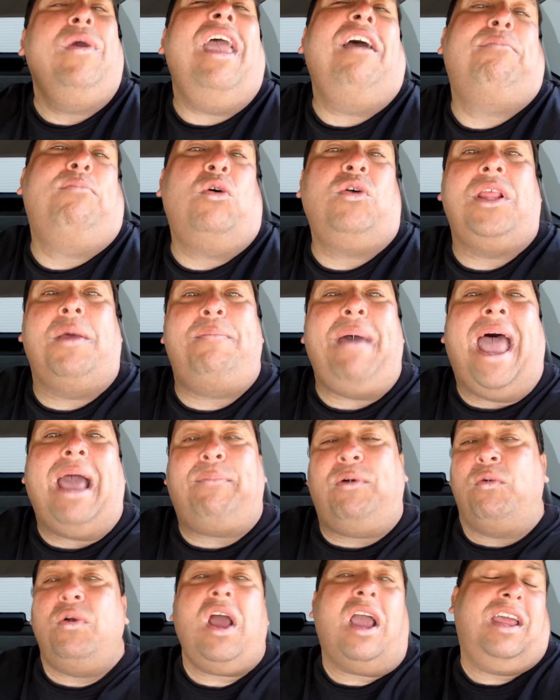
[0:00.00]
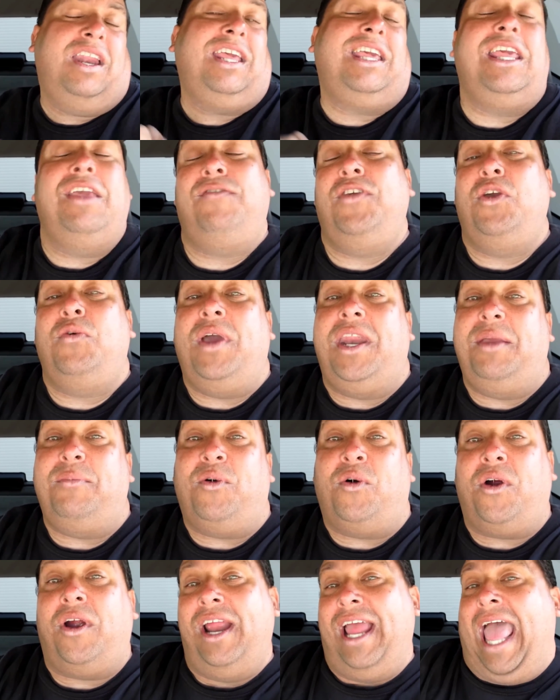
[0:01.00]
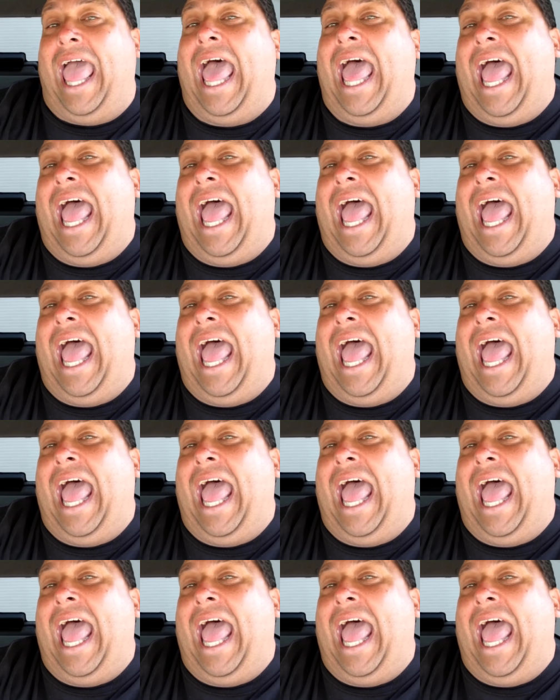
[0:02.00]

We have more in the back, but we're not going to give you any more.